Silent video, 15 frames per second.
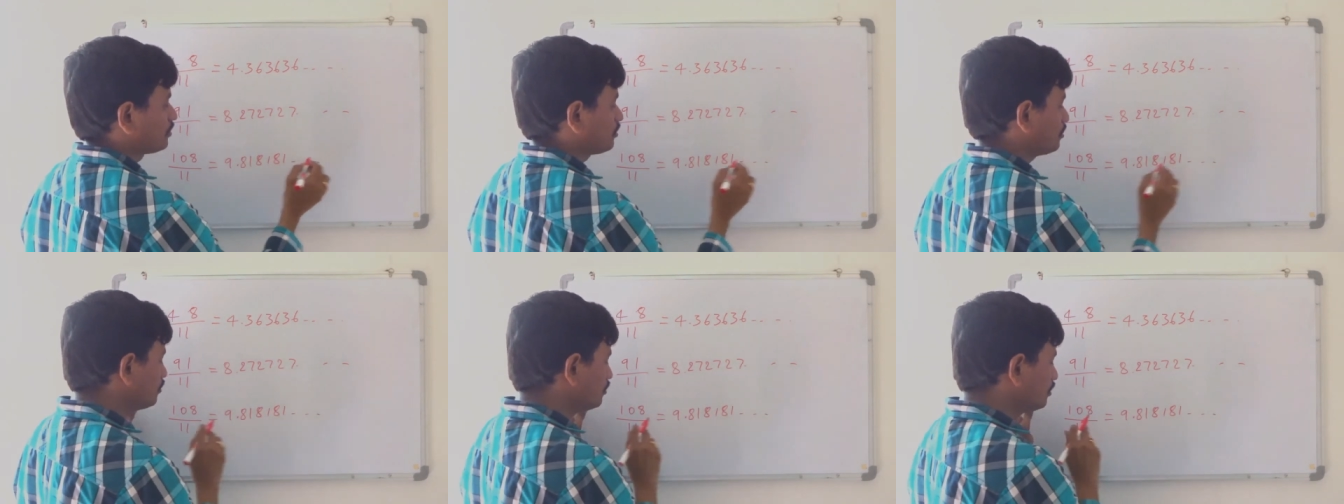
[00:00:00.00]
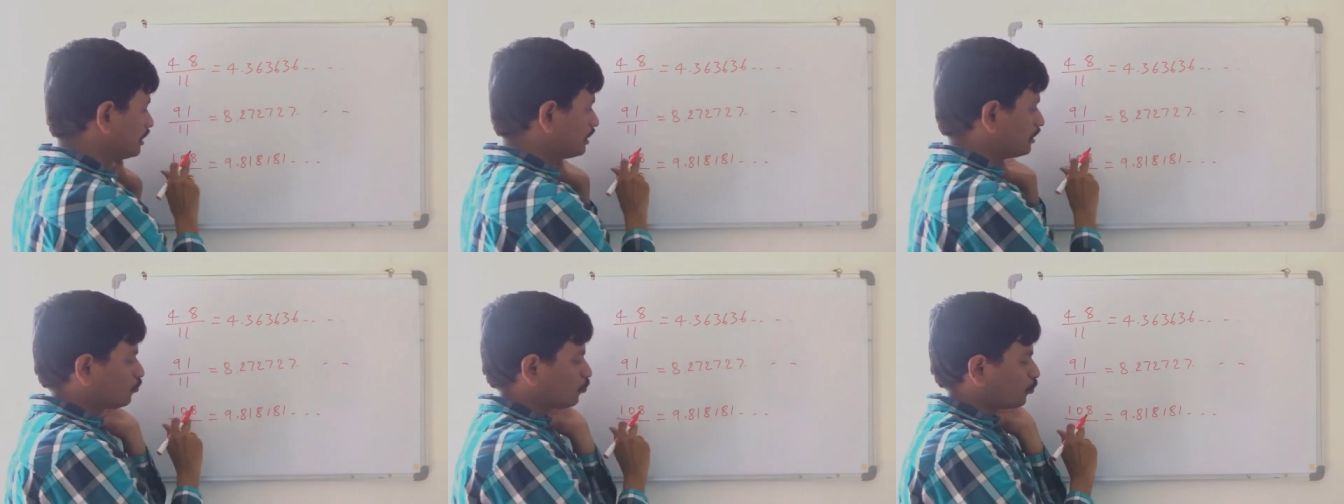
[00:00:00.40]
So
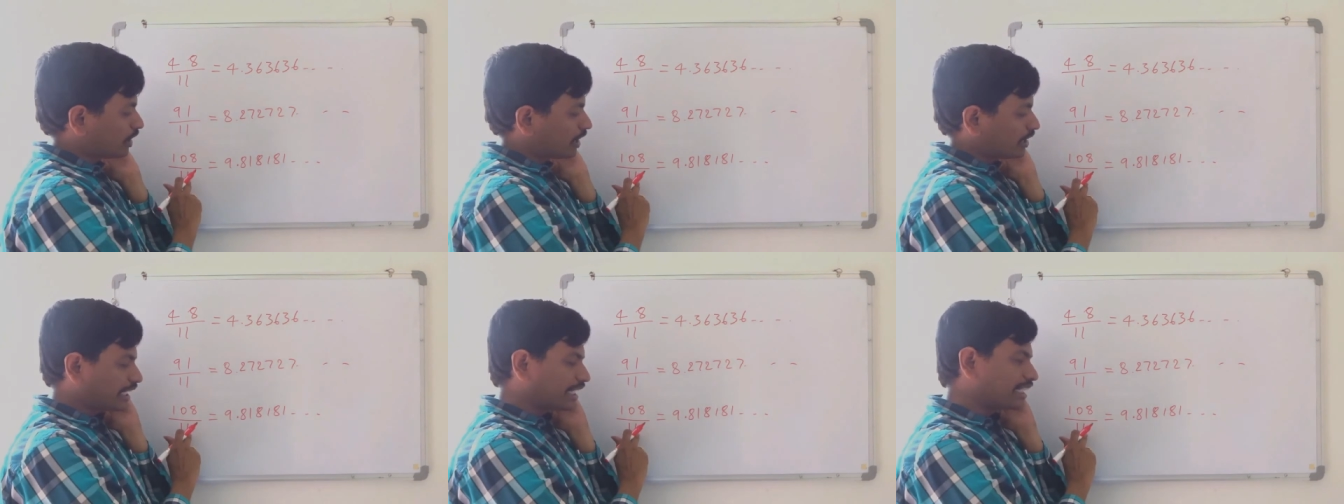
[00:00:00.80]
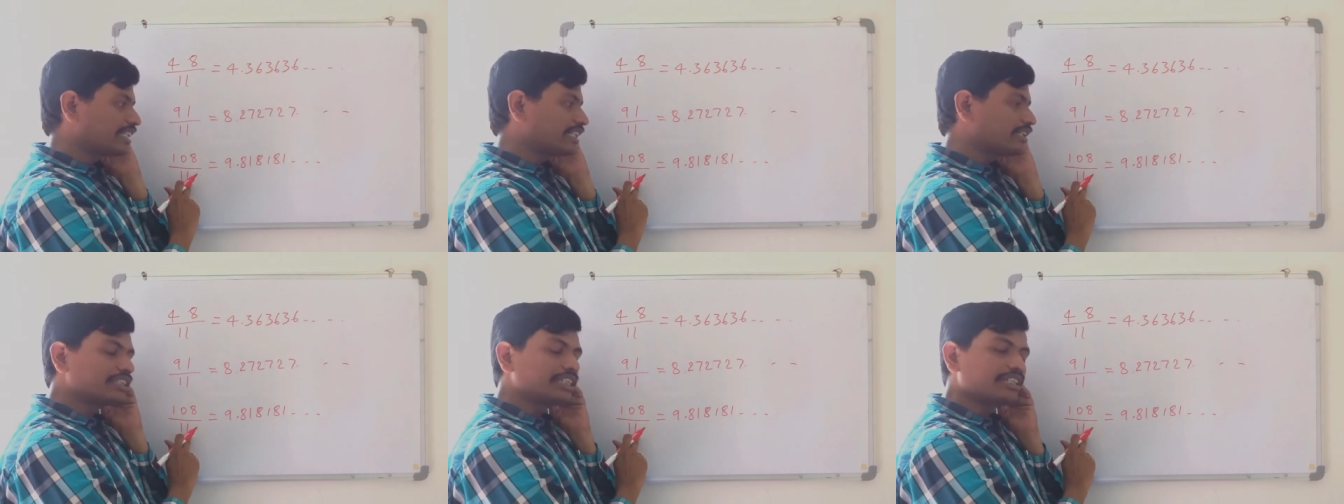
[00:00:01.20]

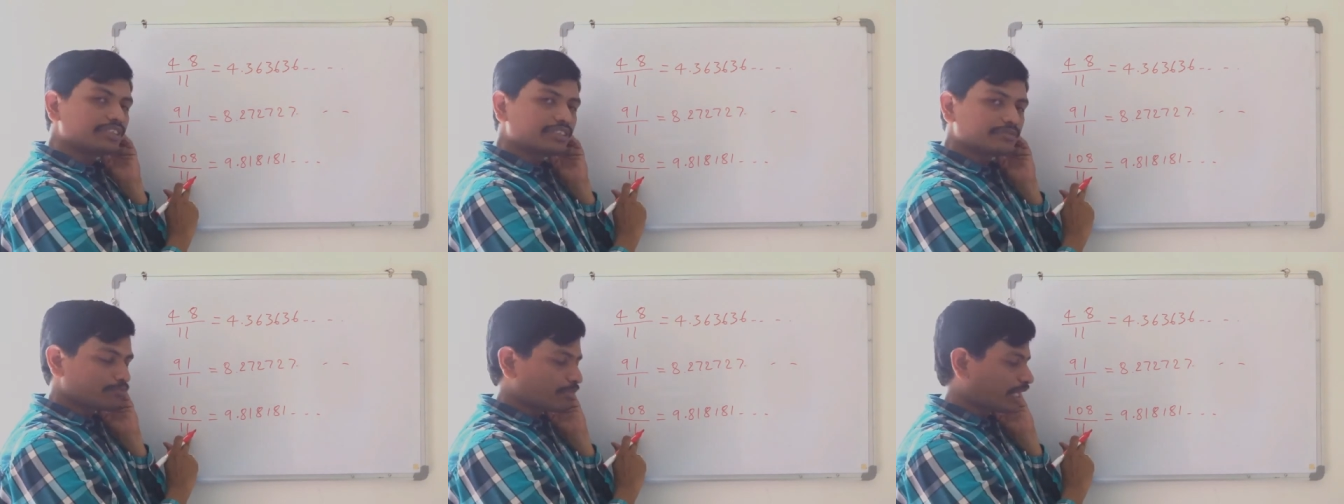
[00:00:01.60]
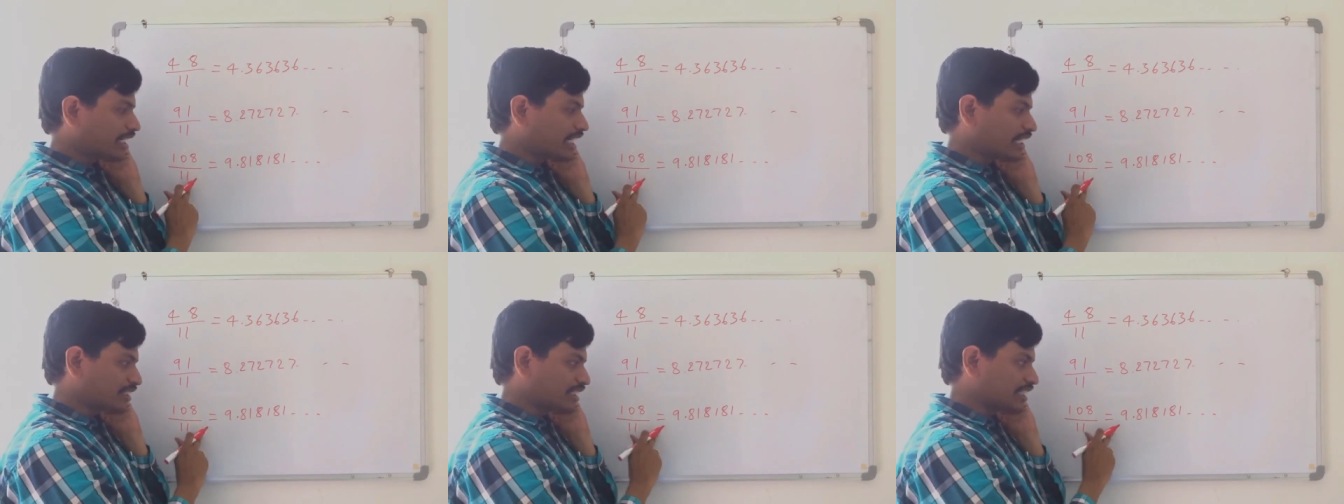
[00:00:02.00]
108 division by
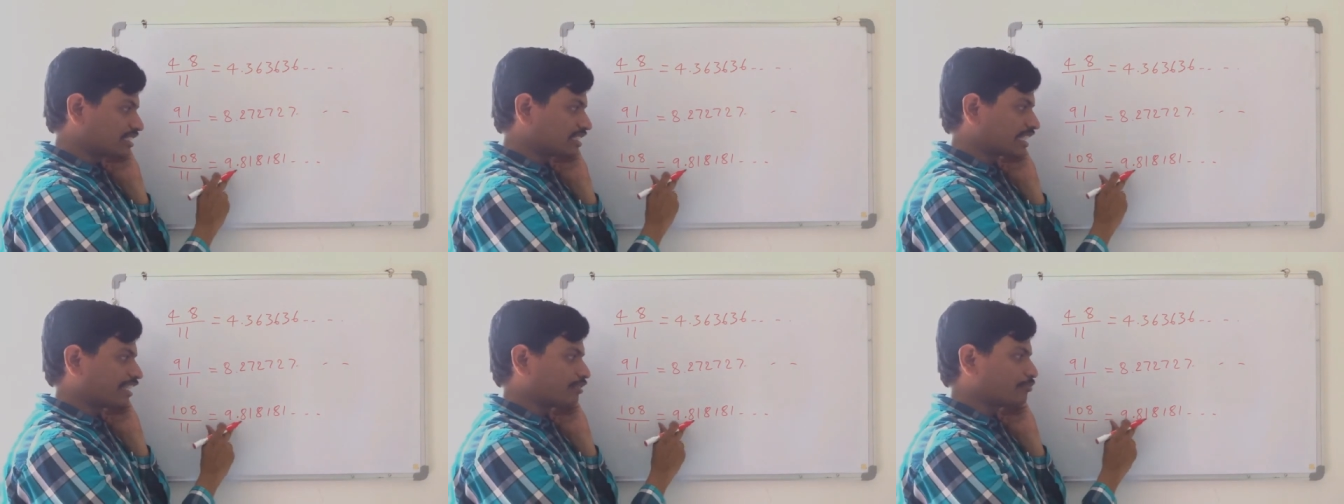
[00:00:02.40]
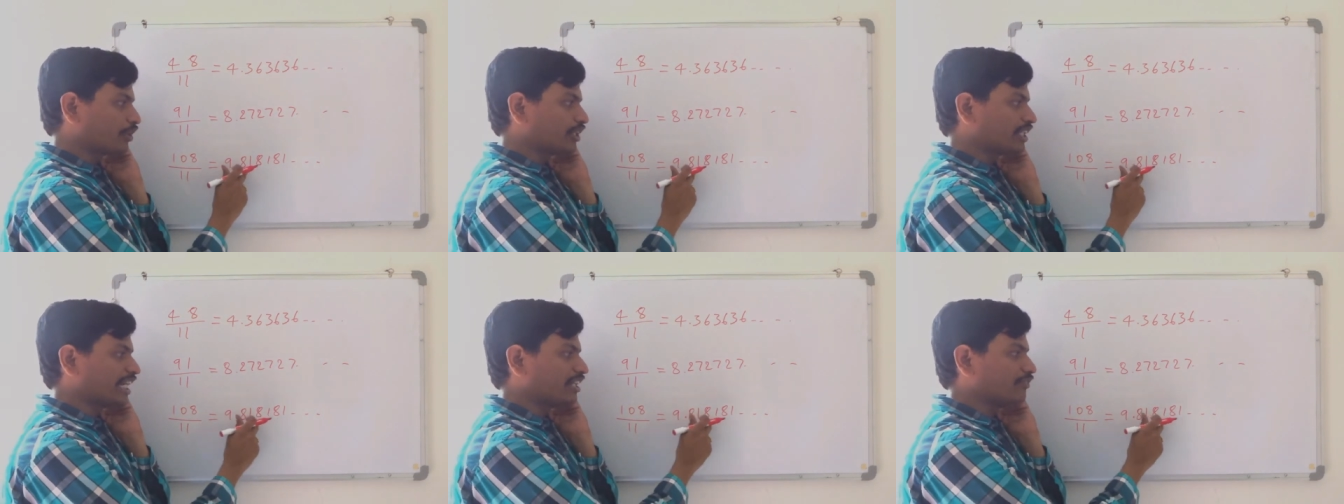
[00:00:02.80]
11 is
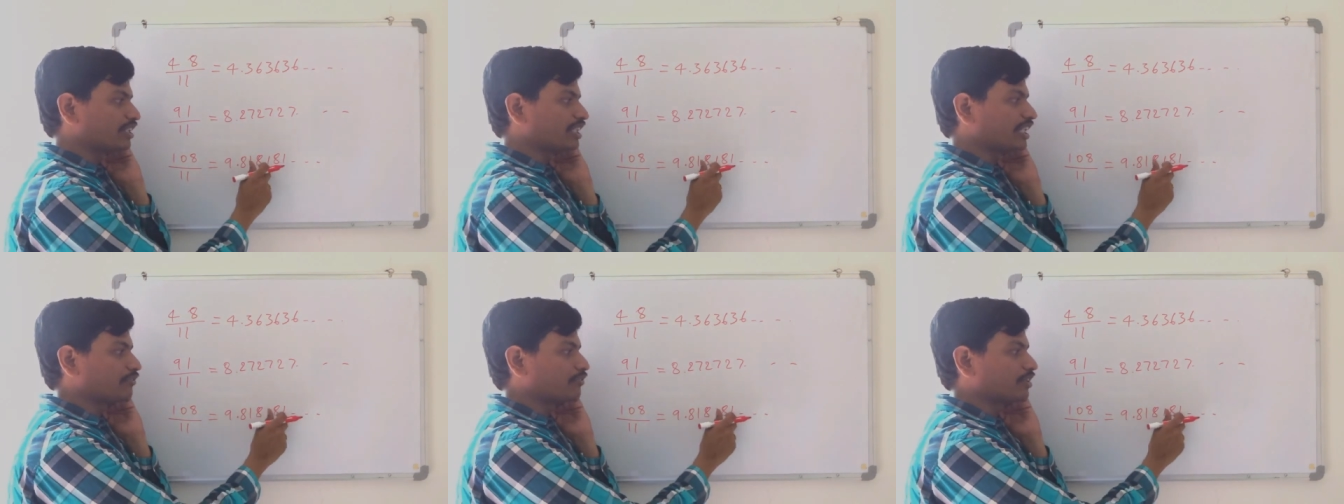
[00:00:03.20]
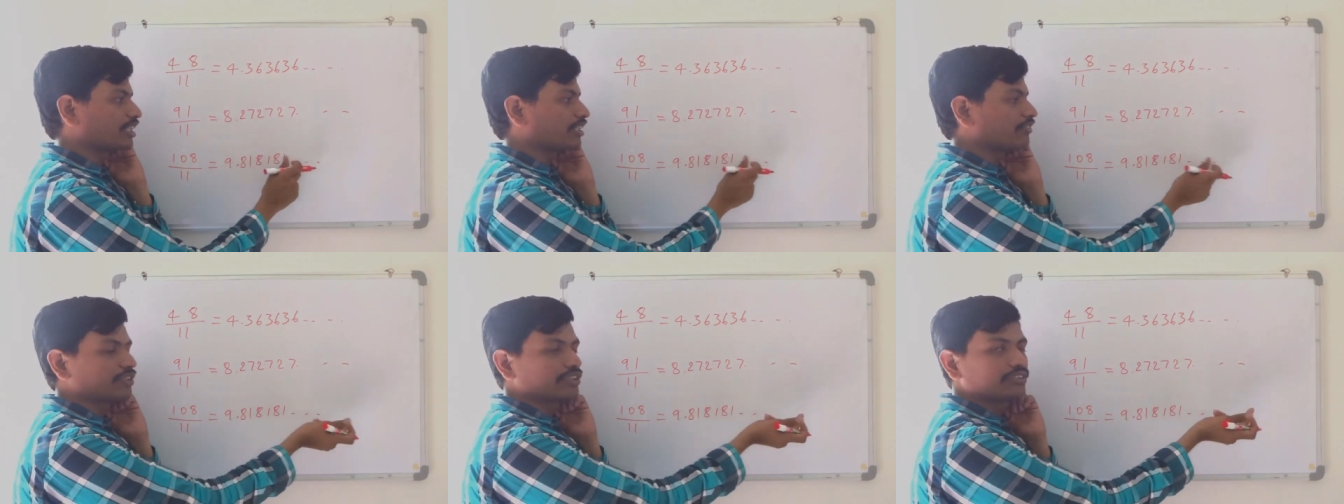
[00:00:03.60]

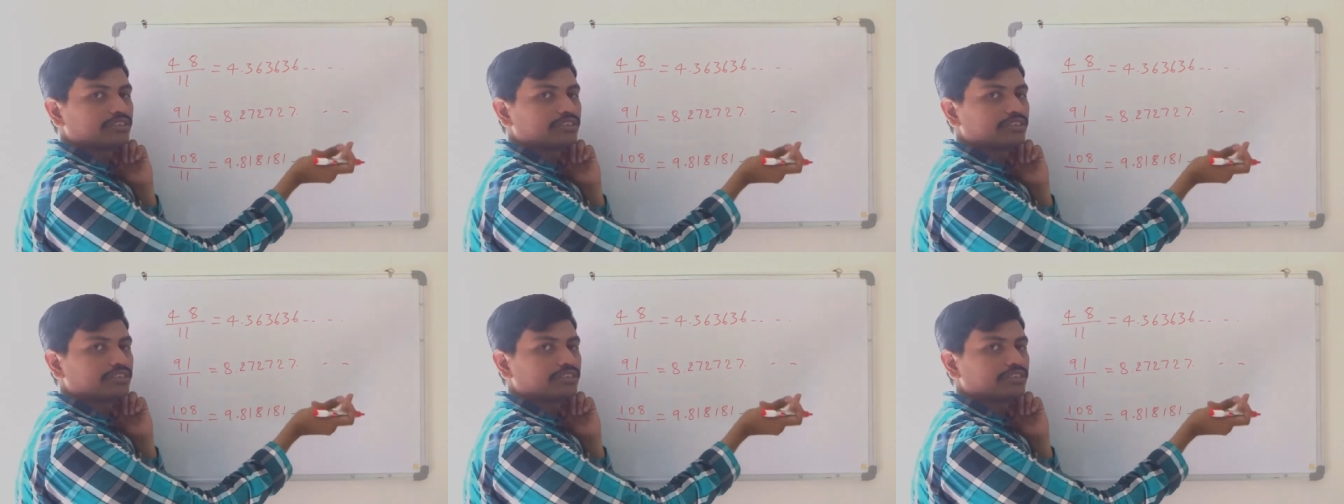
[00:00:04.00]
9.818181.